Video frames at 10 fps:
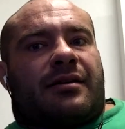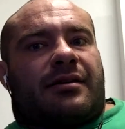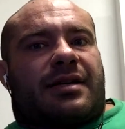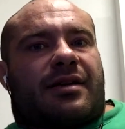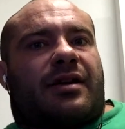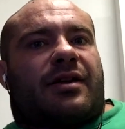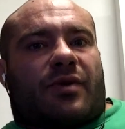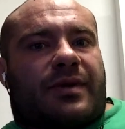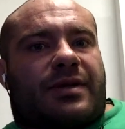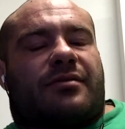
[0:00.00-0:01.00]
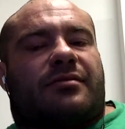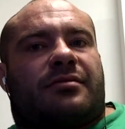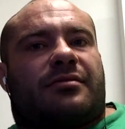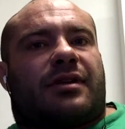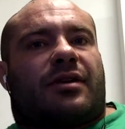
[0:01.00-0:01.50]
And I say, okay, what do we do?
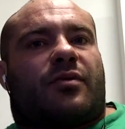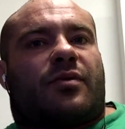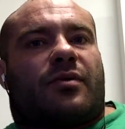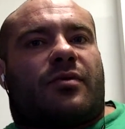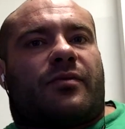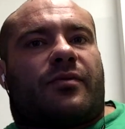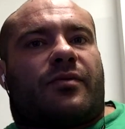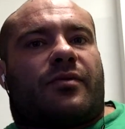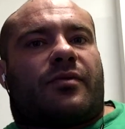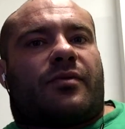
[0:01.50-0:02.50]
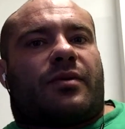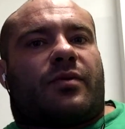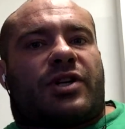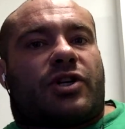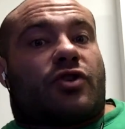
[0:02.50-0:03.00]
I'm like, well,
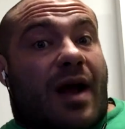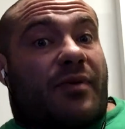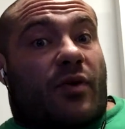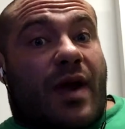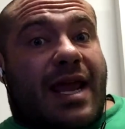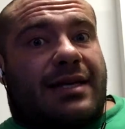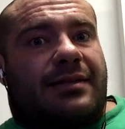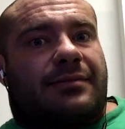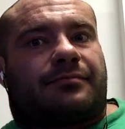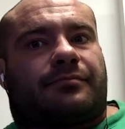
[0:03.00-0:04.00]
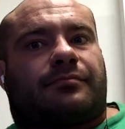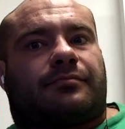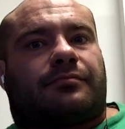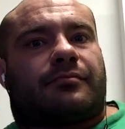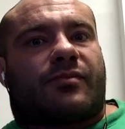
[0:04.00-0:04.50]
we should drop the weight
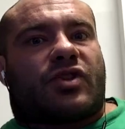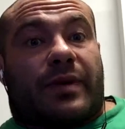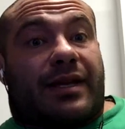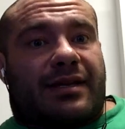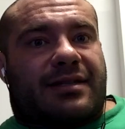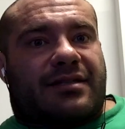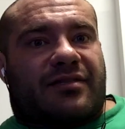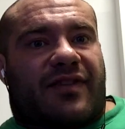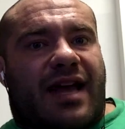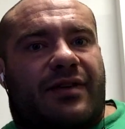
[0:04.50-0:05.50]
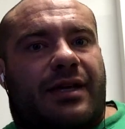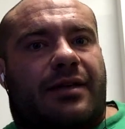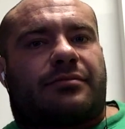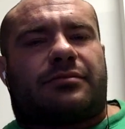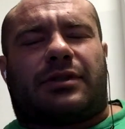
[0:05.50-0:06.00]
so we can get sets of 5
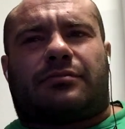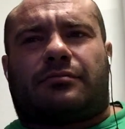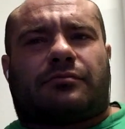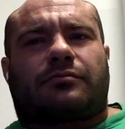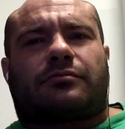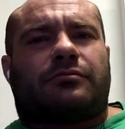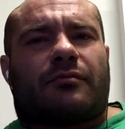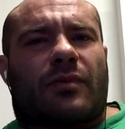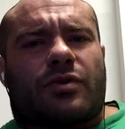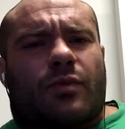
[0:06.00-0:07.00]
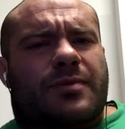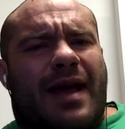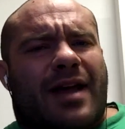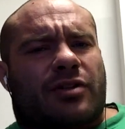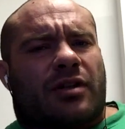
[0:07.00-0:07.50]
again. Like,
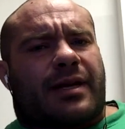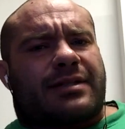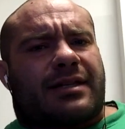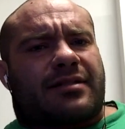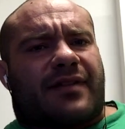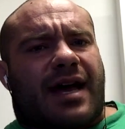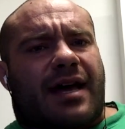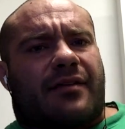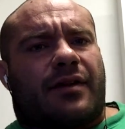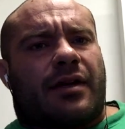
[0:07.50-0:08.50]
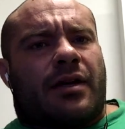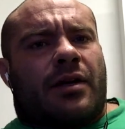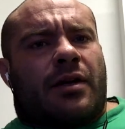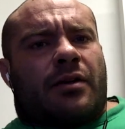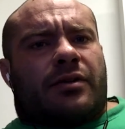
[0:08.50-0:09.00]
what's magical about sets of 5?
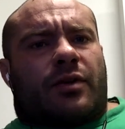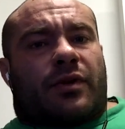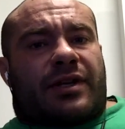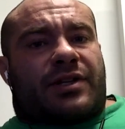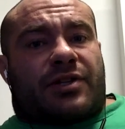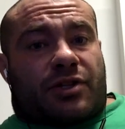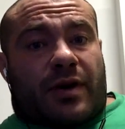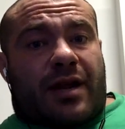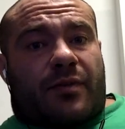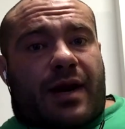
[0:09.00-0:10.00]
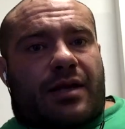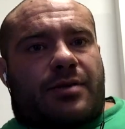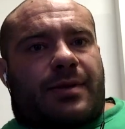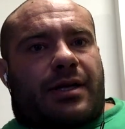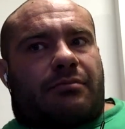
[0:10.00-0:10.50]
Like, well, that's the strength
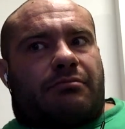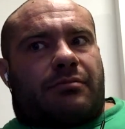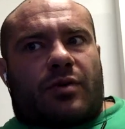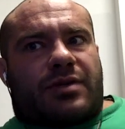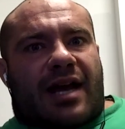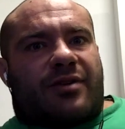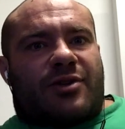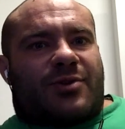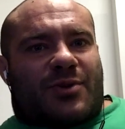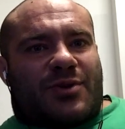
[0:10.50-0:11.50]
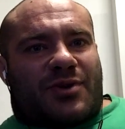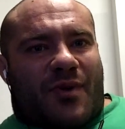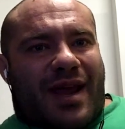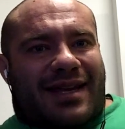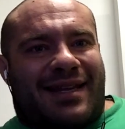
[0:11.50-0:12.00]
range. Like, no, it's not. You just reduce the
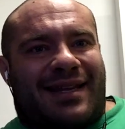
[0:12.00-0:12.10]
weight.